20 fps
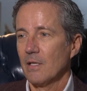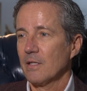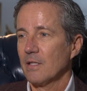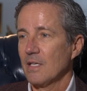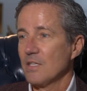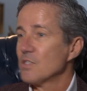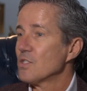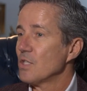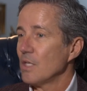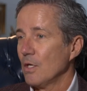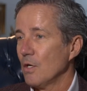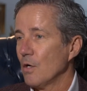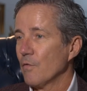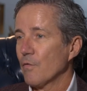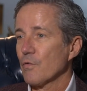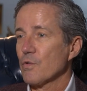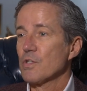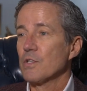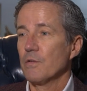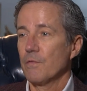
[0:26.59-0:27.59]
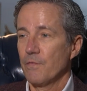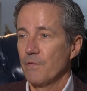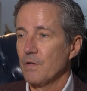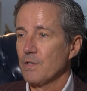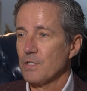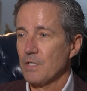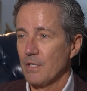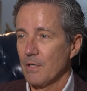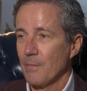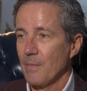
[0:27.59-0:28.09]
they sent over
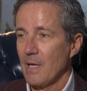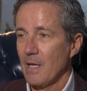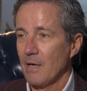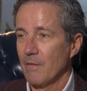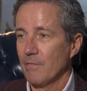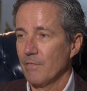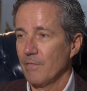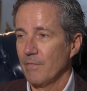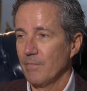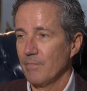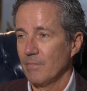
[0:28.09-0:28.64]
sufficient amount of